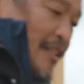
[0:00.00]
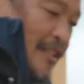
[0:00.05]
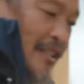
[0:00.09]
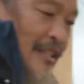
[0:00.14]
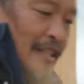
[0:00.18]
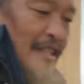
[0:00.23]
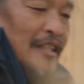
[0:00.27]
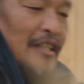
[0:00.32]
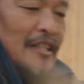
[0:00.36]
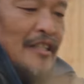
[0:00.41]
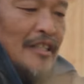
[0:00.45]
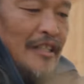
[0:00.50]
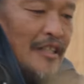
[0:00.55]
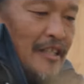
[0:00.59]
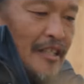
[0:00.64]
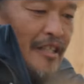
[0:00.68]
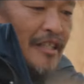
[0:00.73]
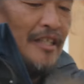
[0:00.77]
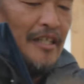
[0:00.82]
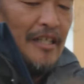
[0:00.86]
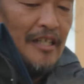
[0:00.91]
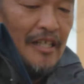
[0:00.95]
Swimming with
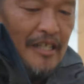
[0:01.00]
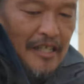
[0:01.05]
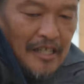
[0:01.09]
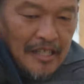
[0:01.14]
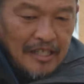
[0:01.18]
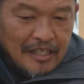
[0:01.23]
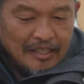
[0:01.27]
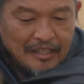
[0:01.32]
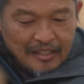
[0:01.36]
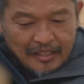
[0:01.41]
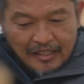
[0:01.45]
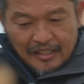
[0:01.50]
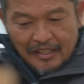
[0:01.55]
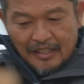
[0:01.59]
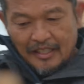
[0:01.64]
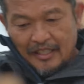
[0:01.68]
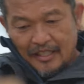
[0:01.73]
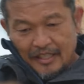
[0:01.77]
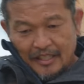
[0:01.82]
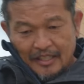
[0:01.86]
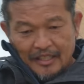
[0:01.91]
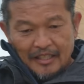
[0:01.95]
what scares us
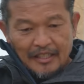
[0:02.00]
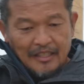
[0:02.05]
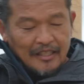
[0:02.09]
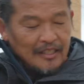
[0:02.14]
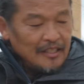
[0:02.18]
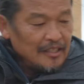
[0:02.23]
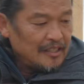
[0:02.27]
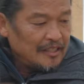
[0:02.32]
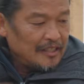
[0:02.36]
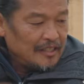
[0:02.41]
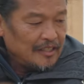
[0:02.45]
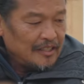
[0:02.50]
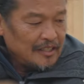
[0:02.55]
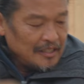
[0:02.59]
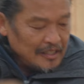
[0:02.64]
isn't fun,